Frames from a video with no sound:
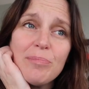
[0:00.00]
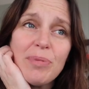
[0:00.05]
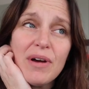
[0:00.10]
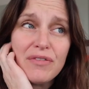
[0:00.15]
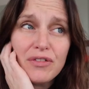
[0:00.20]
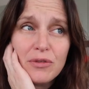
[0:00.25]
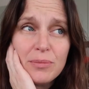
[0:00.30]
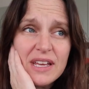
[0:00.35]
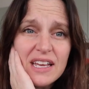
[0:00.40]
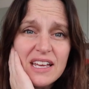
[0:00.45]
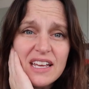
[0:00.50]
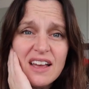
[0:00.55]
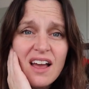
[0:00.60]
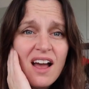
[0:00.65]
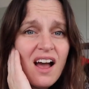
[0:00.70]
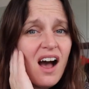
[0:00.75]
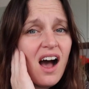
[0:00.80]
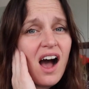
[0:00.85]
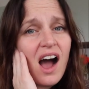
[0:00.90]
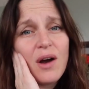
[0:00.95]
But for me,
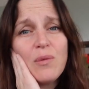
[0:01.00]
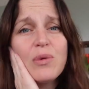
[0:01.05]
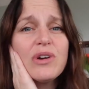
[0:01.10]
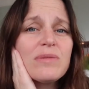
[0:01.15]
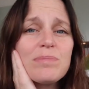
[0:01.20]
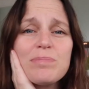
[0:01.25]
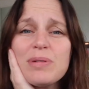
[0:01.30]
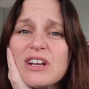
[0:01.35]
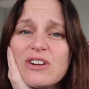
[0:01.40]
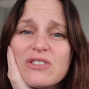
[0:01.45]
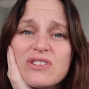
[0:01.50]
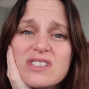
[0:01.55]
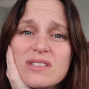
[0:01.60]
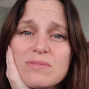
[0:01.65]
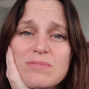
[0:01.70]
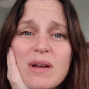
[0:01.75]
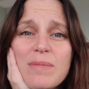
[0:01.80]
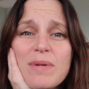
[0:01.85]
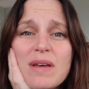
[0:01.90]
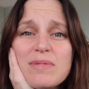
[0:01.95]
I wouldn't pierce
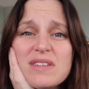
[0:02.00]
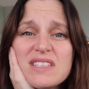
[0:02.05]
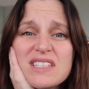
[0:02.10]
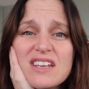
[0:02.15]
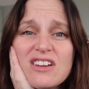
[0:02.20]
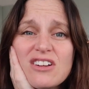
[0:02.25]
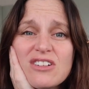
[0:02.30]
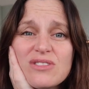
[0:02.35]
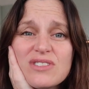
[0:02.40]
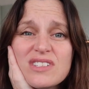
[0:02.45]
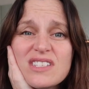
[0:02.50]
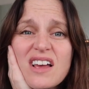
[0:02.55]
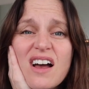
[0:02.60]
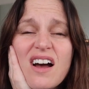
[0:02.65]
my baby's ears.